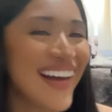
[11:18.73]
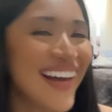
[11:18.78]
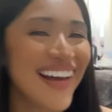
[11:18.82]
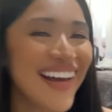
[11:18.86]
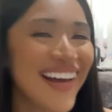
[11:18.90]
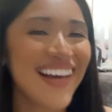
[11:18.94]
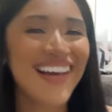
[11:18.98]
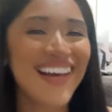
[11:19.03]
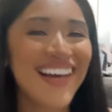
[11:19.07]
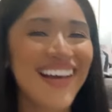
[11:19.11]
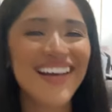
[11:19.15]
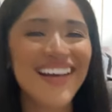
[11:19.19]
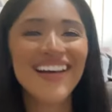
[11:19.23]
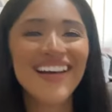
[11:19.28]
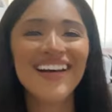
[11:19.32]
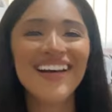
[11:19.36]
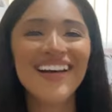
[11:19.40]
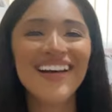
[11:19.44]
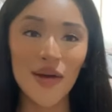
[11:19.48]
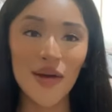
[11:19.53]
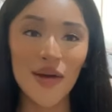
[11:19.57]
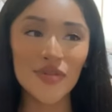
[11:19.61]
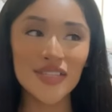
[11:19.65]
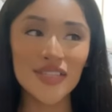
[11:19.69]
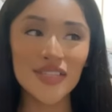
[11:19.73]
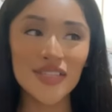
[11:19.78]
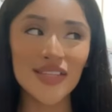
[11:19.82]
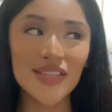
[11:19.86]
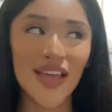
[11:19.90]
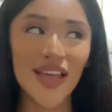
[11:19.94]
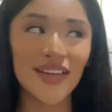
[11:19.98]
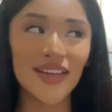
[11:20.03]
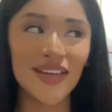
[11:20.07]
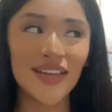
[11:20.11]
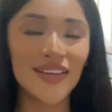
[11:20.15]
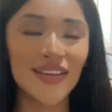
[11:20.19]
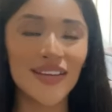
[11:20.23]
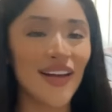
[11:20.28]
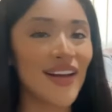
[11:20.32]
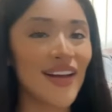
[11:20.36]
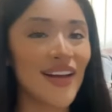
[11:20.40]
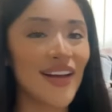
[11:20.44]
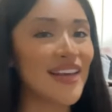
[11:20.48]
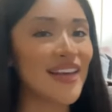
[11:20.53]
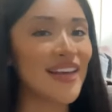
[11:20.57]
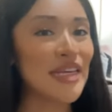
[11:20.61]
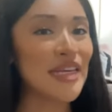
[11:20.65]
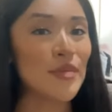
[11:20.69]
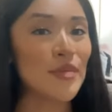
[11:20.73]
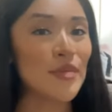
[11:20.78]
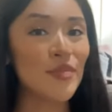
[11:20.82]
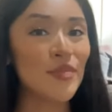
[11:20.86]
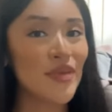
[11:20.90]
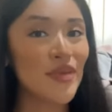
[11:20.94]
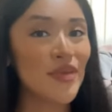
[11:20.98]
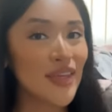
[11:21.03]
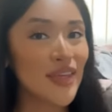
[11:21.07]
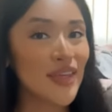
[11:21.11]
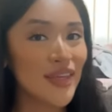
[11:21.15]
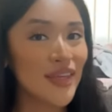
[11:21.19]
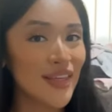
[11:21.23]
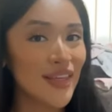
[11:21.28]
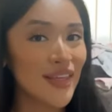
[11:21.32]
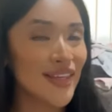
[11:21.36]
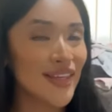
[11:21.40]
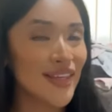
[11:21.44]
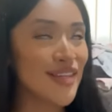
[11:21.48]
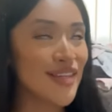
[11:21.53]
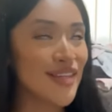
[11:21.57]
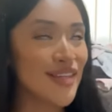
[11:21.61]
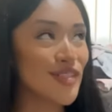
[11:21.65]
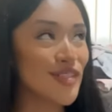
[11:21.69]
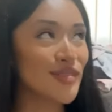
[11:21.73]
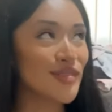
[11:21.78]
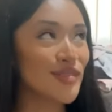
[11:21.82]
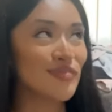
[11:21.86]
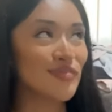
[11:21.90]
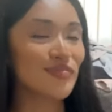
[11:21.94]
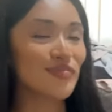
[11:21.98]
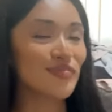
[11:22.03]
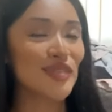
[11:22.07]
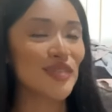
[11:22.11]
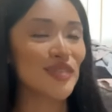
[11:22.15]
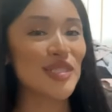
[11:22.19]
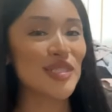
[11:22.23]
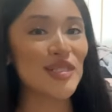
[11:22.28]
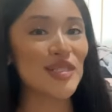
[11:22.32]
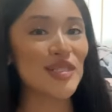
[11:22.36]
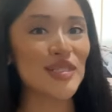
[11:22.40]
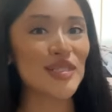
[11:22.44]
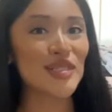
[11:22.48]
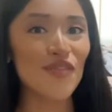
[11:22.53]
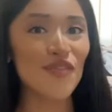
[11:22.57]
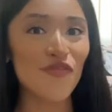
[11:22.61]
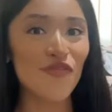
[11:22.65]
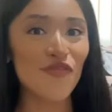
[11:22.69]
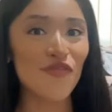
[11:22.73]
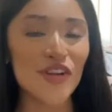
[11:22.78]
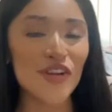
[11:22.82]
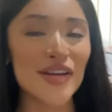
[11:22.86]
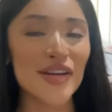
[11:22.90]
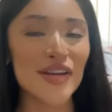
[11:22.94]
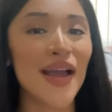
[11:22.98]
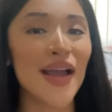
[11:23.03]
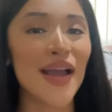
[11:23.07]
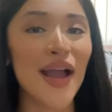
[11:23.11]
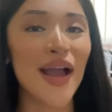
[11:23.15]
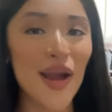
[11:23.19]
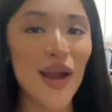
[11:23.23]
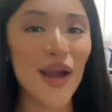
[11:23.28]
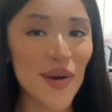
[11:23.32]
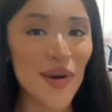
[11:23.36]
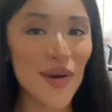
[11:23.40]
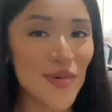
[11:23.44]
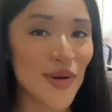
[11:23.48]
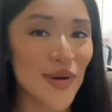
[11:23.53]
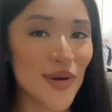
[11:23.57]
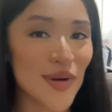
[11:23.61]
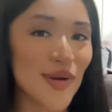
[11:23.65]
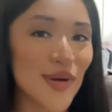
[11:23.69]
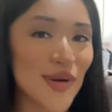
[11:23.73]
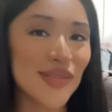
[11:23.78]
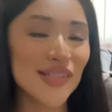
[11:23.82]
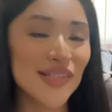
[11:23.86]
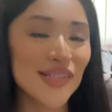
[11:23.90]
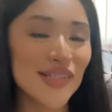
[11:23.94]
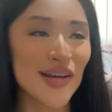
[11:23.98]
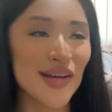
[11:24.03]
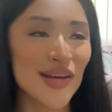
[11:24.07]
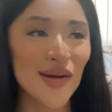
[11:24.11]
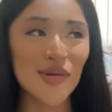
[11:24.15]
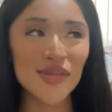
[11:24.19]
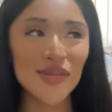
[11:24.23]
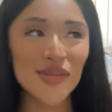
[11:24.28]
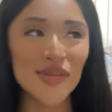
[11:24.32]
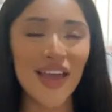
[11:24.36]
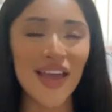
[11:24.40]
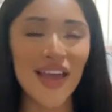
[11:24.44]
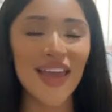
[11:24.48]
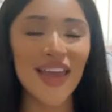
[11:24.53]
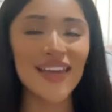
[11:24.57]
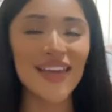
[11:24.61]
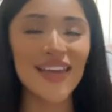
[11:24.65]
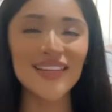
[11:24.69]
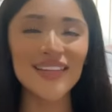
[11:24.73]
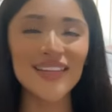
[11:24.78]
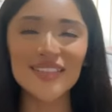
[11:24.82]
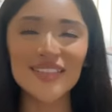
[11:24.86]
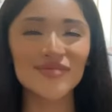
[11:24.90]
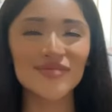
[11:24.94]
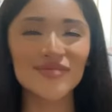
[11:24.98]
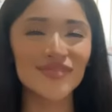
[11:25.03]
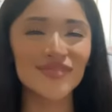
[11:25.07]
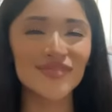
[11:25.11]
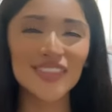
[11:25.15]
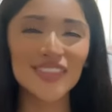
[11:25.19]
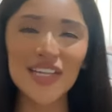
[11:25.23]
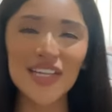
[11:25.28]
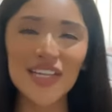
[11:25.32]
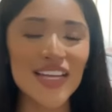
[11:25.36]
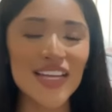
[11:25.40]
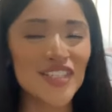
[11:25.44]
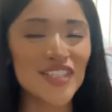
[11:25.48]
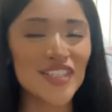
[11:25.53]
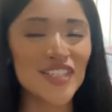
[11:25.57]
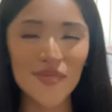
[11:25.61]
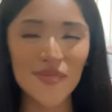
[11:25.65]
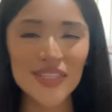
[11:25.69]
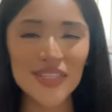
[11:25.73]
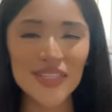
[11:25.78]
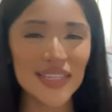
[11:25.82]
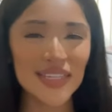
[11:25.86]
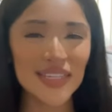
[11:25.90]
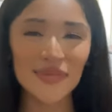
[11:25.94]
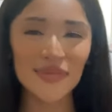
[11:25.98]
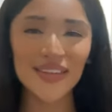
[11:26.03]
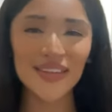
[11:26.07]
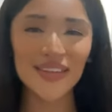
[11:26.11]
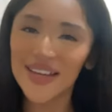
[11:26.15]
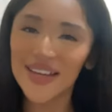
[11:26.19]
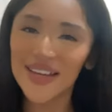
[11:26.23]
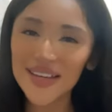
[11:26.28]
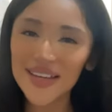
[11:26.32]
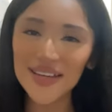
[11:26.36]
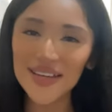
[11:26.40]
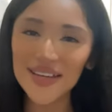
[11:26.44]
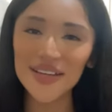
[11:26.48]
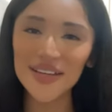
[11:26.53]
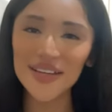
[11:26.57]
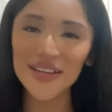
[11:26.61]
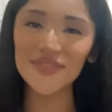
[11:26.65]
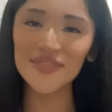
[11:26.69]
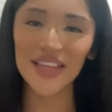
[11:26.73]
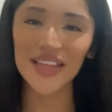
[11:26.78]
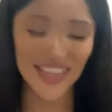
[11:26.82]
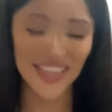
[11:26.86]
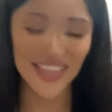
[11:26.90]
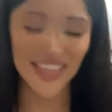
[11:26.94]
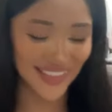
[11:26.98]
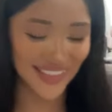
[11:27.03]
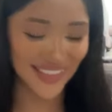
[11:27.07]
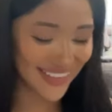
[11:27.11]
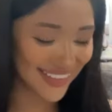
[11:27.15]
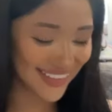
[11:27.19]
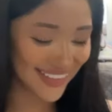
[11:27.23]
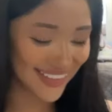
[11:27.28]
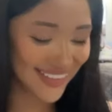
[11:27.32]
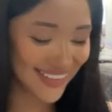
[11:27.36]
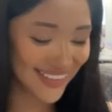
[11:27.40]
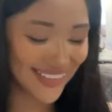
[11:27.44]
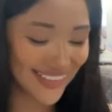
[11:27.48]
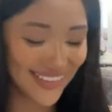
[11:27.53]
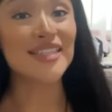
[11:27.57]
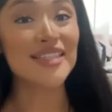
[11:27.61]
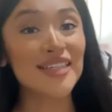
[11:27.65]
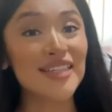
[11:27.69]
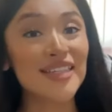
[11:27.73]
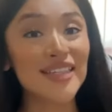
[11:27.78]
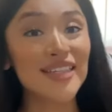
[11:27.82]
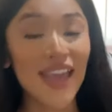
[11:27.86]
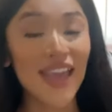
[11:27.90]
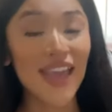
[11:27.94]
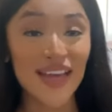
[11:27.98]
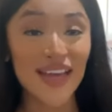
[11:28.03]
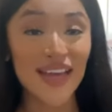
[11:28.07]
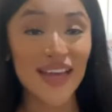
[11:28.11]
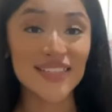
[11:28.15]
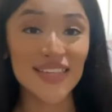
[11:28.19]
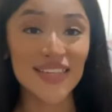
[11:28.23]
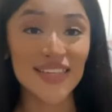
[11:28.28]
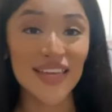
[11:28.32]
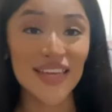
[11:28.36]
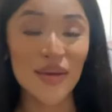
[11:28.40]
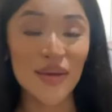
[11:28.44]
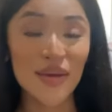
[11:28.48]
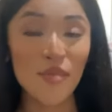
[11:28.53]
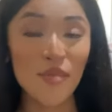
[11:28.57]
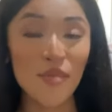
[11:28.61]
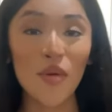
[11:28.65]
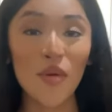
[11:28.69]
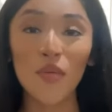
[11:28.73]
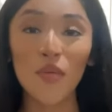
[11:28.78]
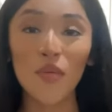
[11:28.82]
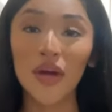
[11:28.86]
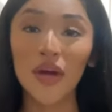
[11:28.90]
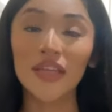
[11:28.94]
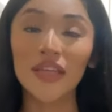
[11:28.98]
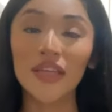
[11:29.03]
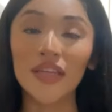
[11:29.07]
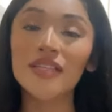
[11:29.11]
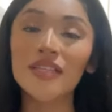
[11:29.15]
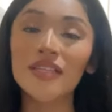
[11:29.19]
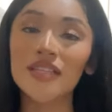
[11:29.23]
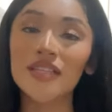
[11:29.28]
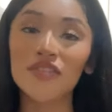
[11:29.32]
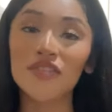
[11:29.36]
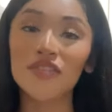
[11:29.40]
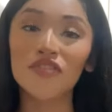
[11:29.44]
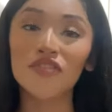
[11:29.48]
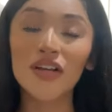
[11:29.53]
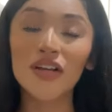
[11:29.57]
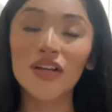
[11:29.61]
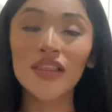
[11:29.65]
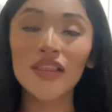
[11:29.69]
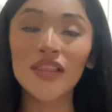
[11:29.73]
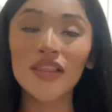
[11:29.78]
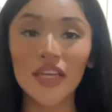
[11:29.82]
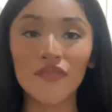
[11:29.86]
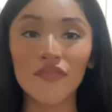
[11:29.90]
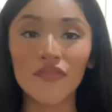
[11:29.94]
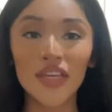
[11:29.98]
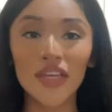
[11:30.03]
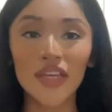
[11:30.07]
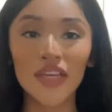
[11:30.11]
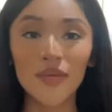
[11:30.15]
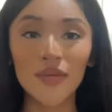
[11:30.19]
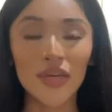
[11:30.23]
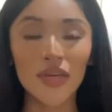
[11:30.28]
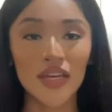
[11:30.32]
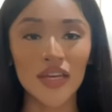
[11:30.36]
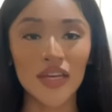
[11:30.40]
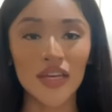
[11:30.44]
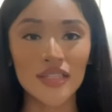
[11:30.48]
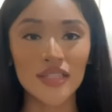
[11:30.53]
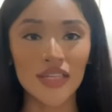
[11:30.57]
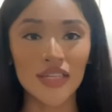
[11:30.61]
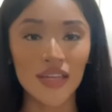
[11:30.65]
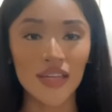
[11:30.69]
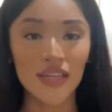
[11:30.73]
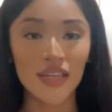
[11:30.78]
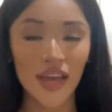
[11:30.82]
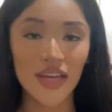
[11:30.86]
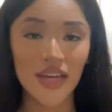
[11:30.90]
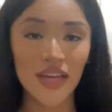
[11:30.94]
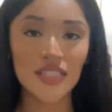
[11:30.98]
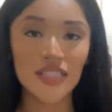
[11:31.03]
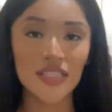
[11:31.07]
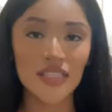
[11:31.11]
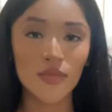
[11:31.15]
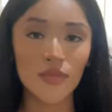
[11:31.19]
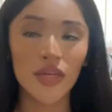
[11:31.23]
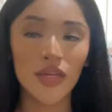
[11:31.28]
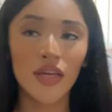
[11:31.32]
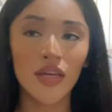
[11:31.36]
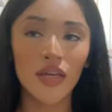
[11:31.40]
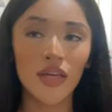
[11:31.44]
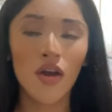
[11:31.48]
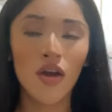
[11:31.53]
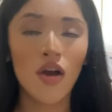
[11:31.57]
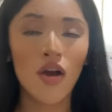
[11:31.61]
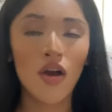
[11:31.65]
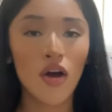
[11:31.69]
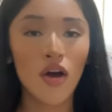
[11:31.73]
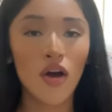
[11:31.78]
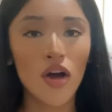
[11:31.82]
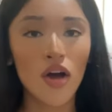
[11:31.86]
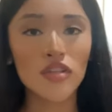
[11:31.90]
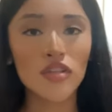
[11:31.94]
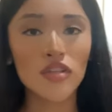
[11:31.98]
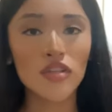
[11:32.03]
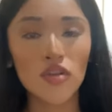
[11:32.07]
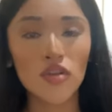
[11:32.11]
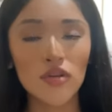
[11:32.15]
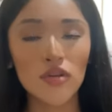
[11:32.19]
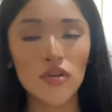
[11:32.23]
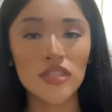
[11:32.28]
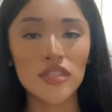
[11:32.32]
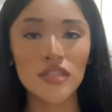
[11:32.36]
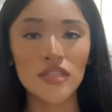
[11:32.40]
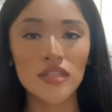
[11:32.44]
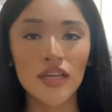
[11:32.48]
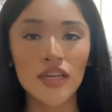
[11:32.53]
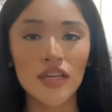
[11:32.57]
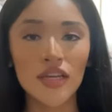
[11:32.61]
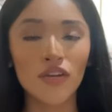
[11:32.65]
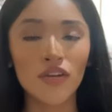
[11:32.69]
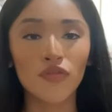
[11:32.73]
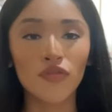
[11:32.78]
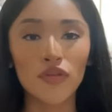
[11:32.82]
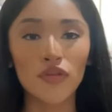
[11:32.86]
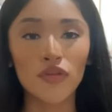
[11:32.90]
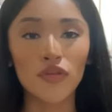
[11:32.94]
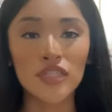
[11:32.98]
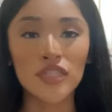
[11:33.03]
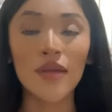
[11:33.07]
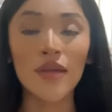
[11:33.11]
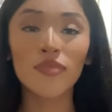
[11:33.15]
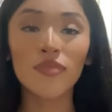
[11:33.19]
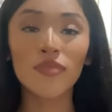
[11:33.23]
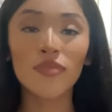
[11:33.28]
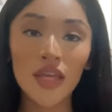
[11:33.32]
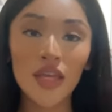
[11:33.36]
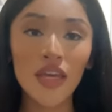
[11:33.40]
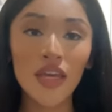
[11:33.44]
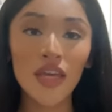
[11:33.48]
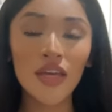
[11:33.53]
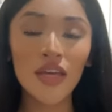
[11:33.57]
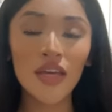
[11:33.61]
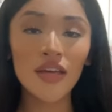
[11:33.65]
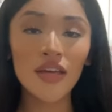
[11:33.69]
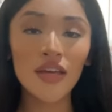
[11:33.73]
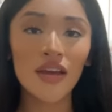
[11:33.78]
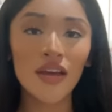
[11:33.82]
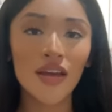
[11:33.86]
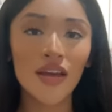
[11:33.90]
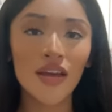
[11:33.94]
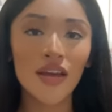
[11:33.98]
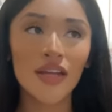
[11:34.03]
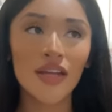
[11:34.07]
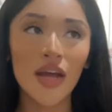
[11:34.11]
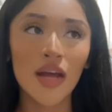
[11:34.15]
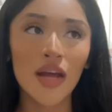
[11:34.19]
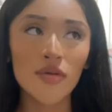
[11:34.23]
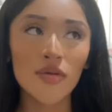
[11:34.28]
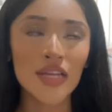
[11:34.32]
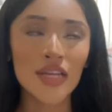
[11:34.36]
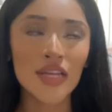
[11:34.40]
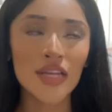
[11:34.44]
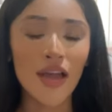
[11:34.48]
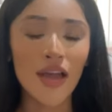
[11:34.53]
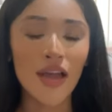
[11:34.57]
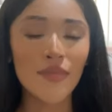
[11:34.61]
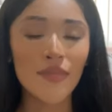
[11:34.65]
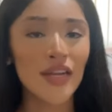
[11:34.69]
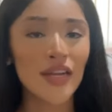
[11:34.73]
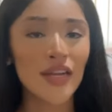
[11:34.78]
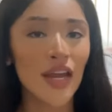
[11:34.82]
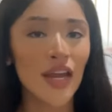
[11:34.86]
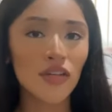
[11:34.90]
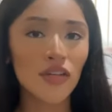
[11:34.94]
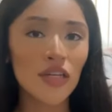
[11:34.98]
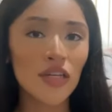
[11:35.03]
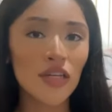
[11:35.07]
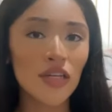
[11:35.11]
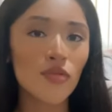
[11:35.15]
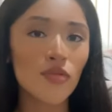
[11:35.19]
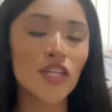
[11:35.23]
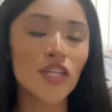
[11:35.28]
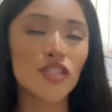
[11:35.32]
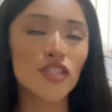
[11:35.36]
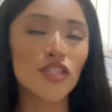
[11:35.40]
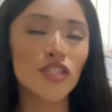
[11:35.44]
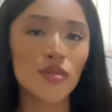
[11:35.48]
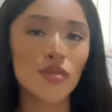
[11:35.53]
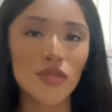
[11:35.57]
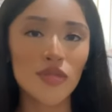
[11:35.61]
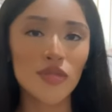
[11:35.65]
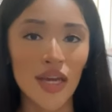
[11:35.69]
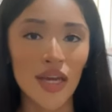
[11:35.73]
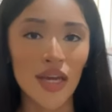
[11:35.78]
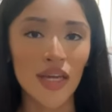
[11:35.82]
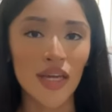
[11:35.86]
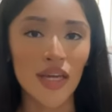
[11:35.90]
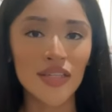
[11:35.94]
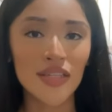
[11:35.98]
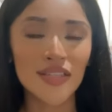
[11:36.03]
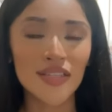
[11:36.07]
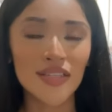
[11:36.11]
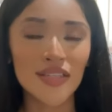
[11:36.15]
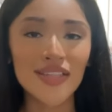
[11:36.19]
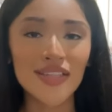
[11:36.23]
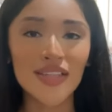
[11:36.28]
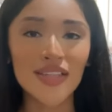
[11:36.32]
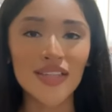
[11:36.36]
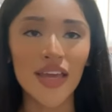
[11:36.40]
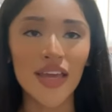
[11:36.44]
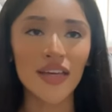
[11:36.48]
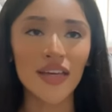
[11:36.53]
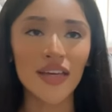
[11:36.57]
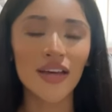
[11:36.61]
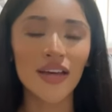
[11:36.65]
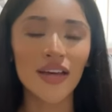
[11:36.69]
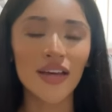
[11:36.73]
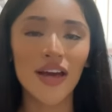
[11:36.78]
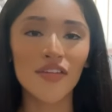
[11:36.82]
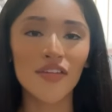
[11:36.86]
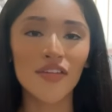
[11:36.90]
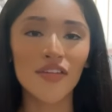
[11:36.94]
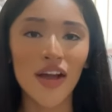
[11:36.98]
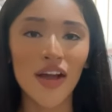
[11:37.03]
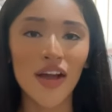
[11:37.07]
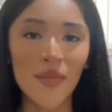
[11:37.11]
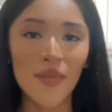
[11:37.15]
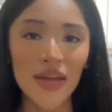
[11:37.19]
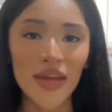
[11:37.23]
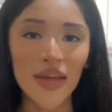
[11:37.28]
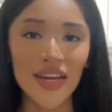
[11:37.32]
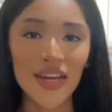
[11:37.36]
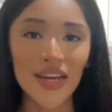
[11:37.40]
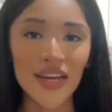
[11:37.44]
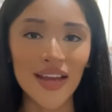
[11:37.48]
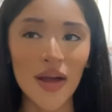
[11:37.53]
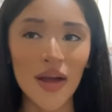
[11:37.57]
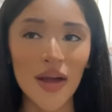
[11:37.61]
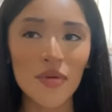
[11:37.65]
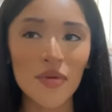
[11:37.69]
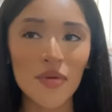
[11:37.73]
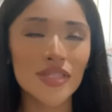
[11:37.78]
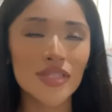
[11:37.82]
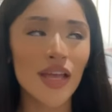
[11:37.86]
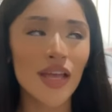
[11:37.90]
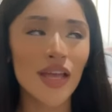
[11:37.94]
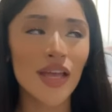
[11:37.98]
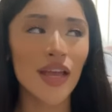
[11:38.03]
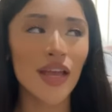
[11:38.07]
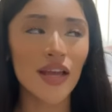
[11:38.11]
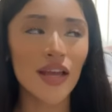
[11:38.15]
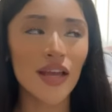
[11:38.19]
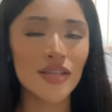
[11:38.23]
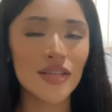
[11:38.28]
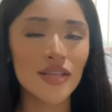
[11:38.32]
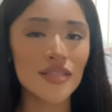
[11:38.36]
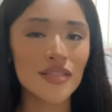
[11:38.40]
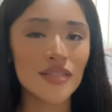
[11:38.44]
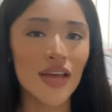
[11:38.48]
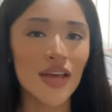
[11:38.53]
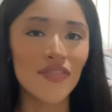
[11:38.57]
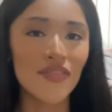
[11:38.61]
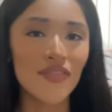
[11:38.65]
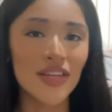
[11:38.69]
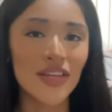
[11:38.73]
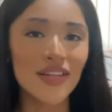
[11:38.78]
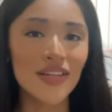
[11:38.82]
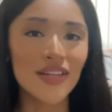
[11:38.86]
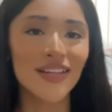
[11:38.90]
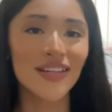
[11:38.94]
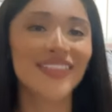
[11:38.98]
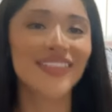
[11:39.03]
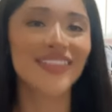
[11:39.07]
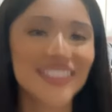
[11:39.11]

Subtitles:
I was like, I mean, it's a different hour, you know, like you gotta show me some love. I did ask him what he did for a living, because he asked me also, is this like your full-time thing? And I was like, I mean, I only work 2 days. He's like, out of how many? I was like, 7.